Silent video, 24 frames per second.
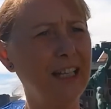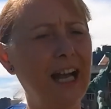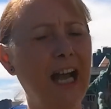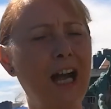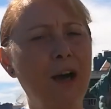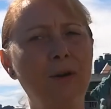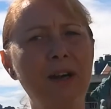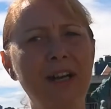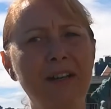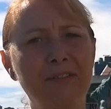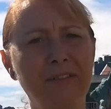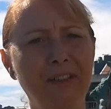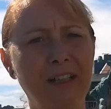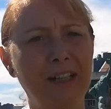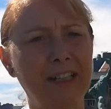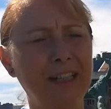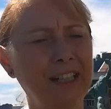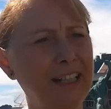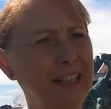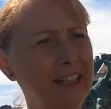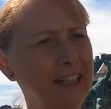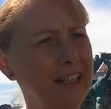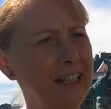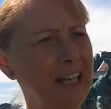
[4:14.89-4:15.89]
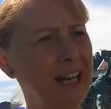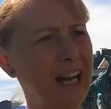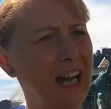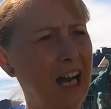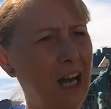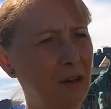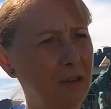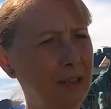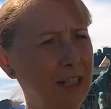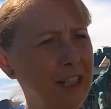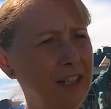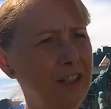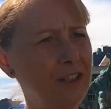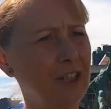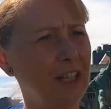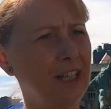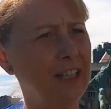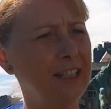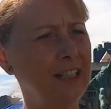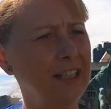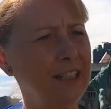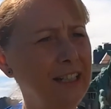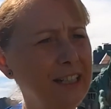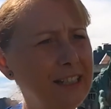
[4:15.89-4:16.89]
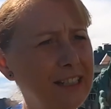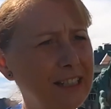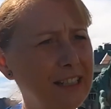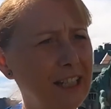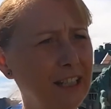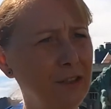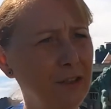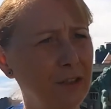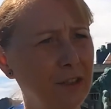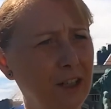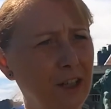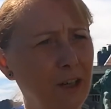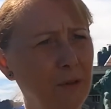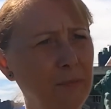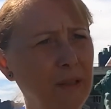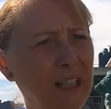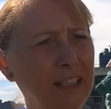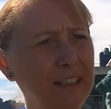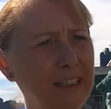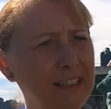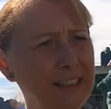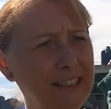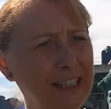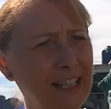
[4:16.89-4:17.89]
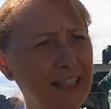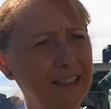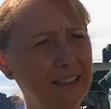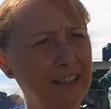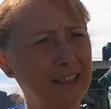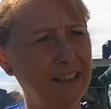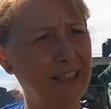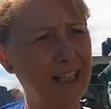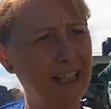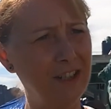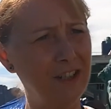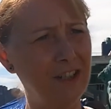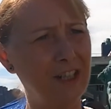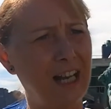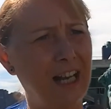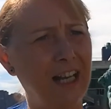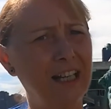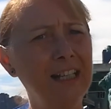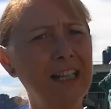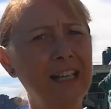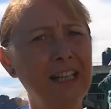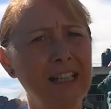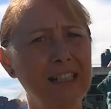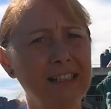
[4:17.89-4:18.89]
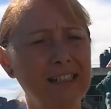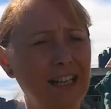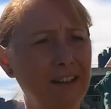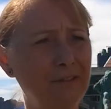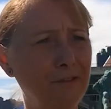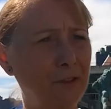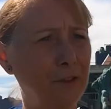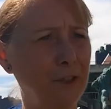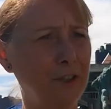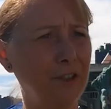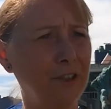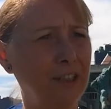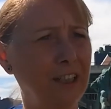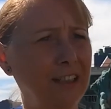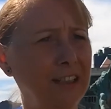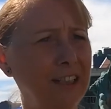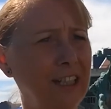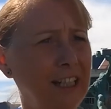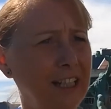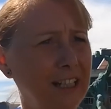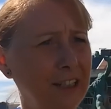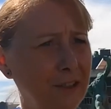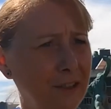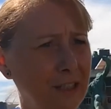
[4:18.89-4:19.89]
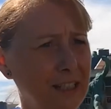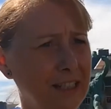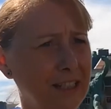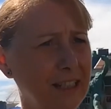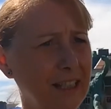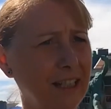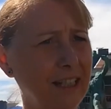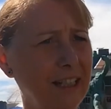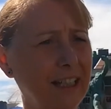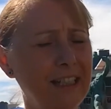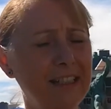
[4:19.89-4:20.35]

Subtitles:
However, in our region, in Eastern Europe and in Central Asia, is unfortunately increasing.